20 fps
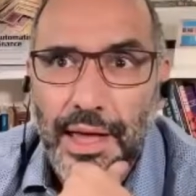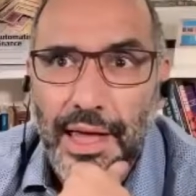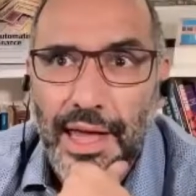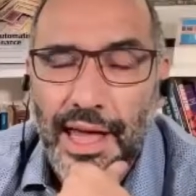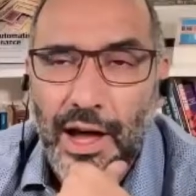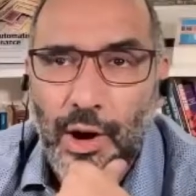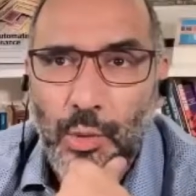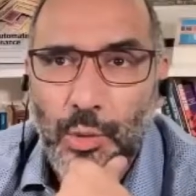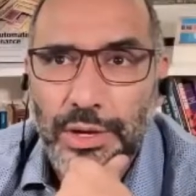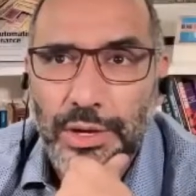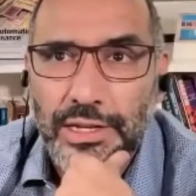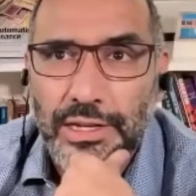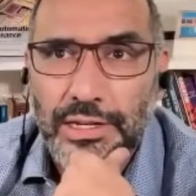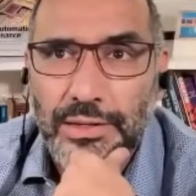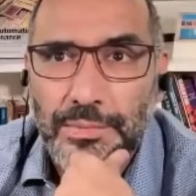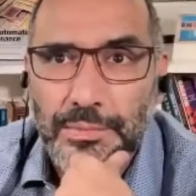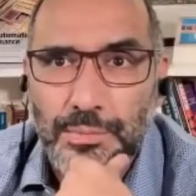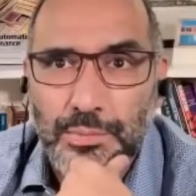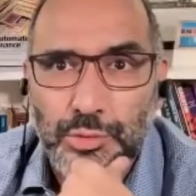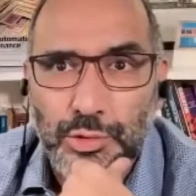how we
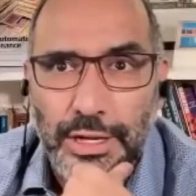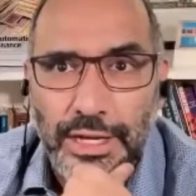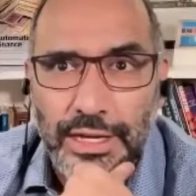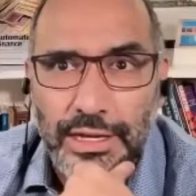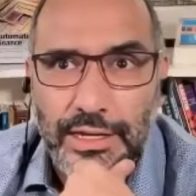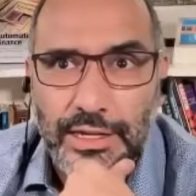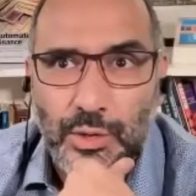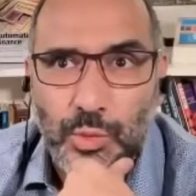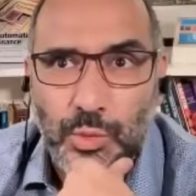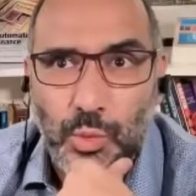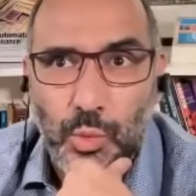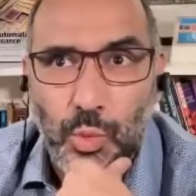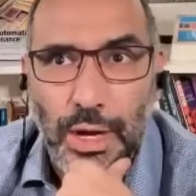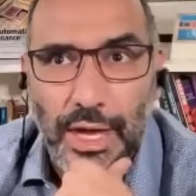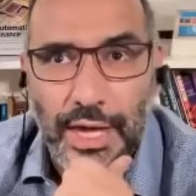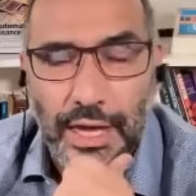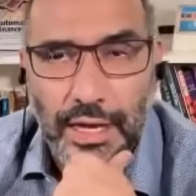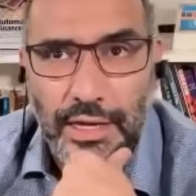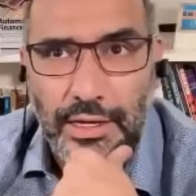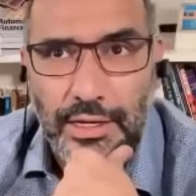can break
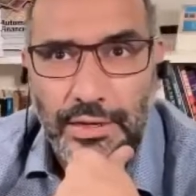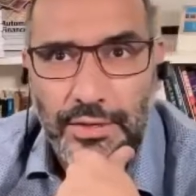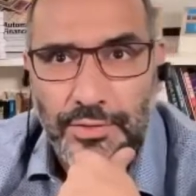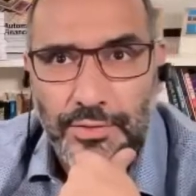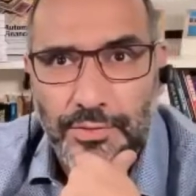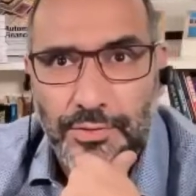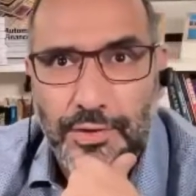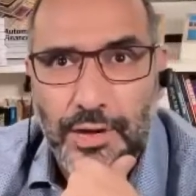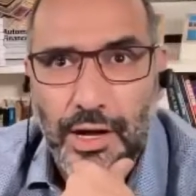away